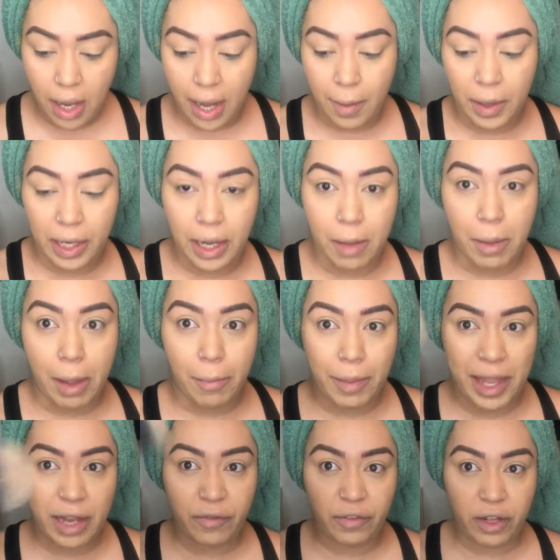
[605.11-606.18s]
I'm going to get my
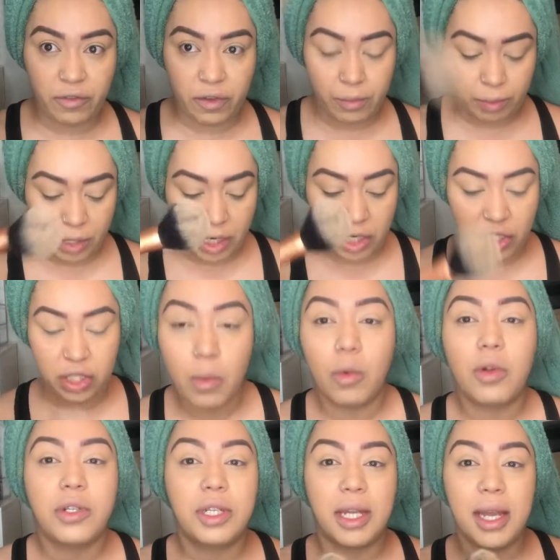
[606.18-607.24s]
big fluffy brush.
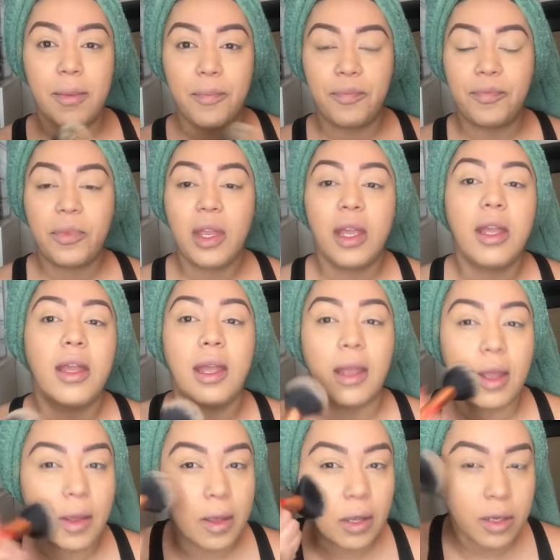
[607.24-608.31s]
We'll dip
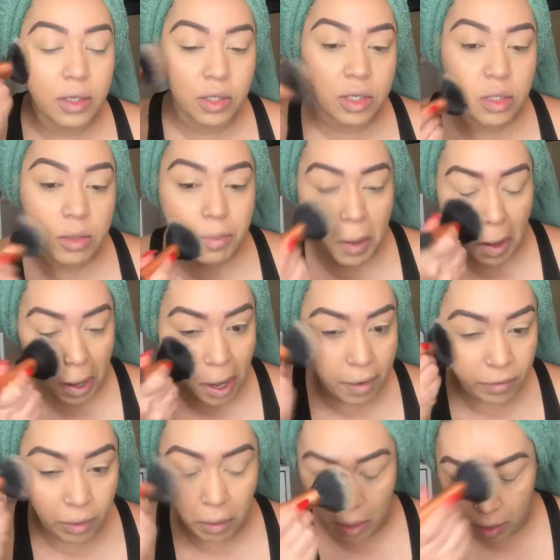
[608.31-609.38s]
and just apply it
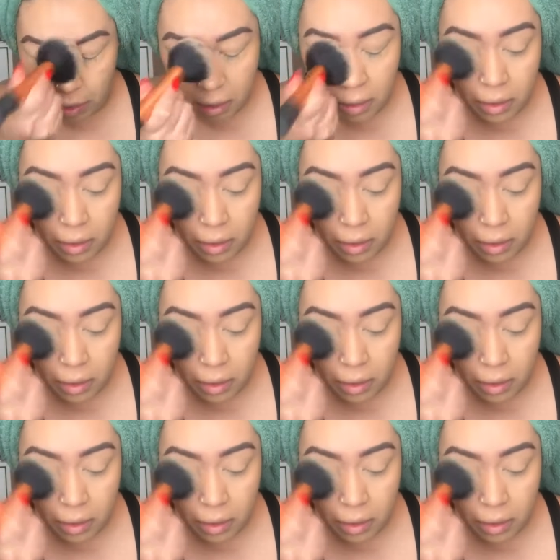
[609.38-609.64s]
everywhere.